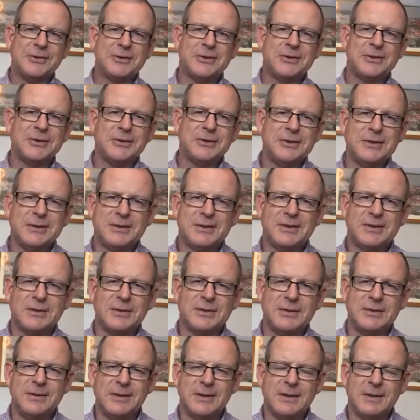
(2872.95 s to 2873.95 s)
to
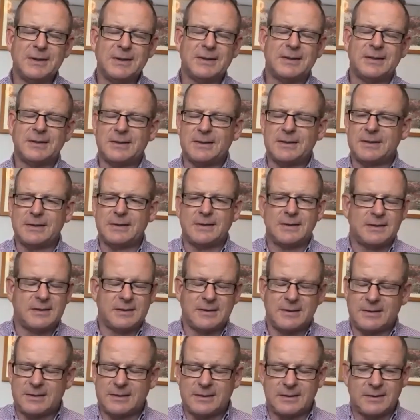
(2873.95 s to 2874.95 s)

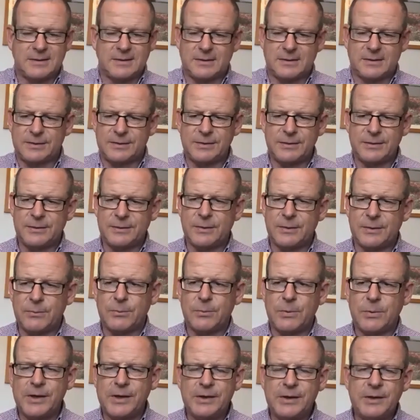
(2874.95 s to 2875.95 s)
the
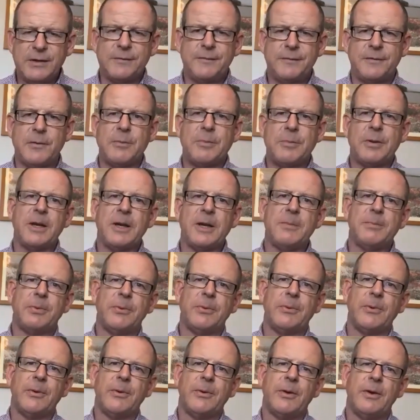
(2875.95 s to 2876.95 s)
wonderful
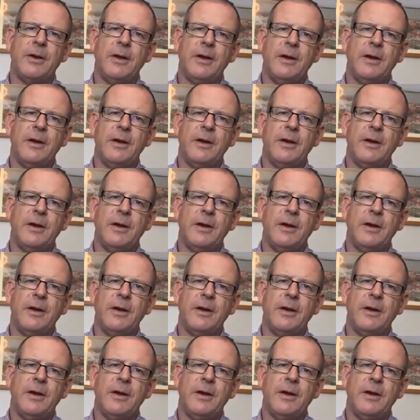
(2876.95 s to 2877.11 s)
people